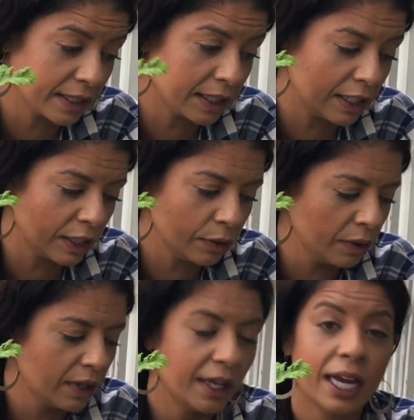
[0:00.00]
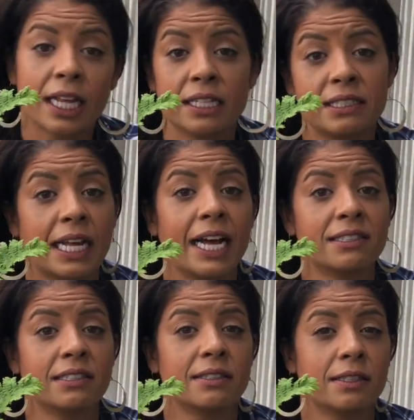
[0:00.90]
to do, at least the
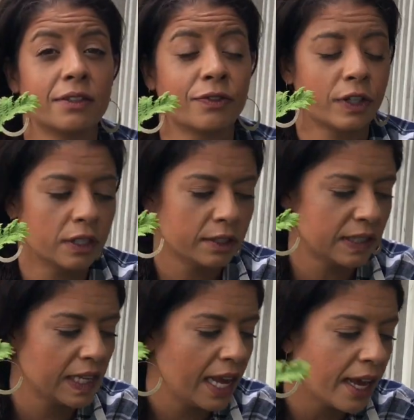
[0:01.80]
hostas and the ferns.